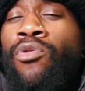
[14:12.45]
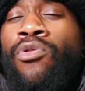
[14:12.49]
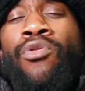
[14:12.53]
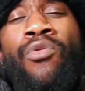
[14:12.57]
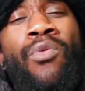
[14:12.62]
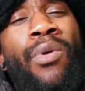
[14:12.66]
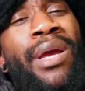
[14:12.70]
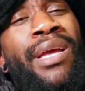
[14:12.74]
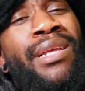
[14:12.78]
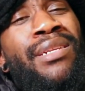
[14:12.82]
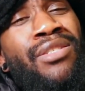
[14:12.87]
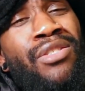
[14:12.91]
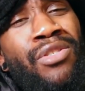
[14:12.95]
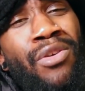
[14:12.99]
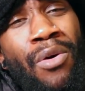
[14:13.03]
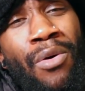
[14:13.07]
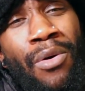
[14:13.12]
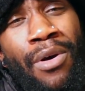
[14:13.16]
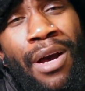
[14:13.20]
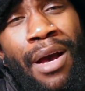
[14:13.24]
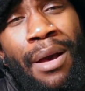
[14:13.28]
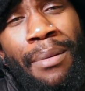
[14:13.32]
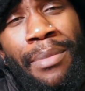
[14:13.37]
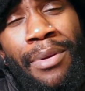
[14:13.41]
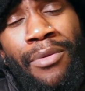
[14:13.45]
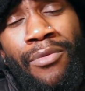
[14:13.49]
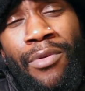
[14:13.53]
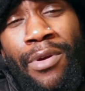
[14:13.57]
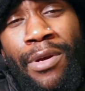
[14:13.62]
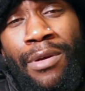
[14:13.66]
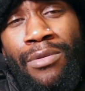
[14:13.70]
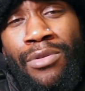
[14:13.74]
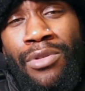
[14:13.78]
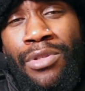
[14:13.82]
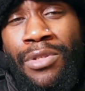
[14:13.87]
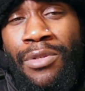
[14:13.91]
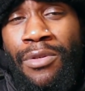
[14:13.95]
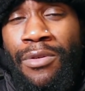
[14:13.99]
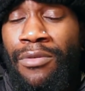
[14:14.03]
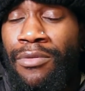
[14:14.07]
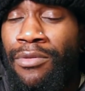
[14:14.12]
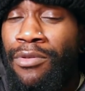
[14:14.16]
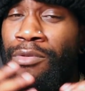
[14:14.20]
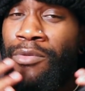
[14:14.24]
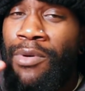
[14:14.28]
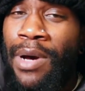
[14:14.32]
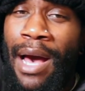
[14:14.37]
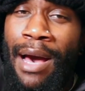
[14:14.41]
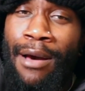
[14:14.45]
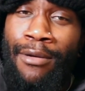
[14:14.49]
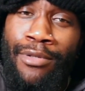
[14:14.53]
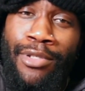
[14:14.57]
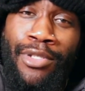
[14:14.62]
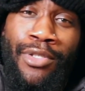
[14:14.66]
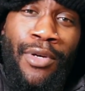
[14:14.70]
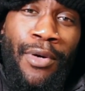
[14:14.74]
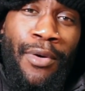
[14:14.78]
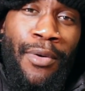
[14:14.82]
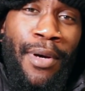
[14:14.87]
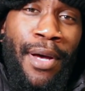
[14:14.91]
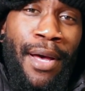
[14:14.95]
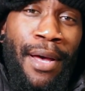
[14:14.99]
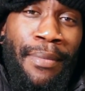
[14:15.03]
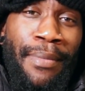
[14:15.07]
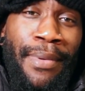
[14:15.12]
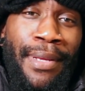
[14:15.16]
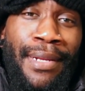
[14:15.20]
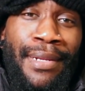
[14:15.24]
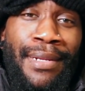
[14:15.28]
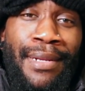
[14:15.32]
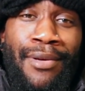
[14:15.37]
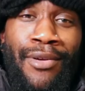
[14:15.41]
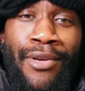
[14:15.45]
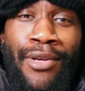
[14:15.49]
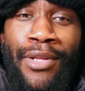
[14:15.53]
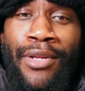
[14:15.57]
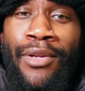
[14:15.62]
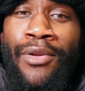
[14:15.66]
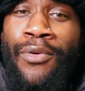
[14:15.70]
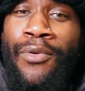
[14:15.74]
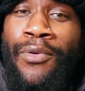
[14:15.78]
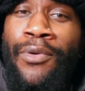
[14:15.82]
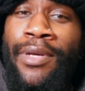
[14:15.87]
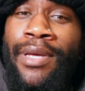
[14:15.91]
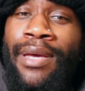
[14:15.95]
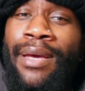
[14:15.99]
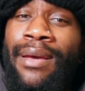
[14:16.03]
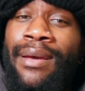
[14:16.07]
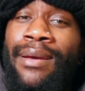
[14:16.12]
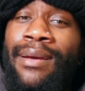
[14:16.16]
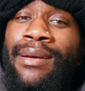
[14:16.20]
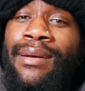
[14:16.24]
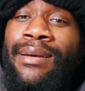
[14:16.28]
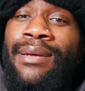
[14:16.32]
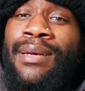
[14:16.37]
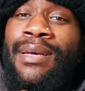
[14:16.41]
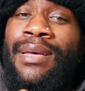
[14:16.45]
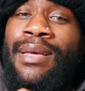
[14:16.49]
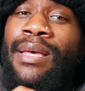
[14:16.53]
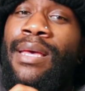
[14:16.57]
new intro coming real soon, new outro coming on the new year,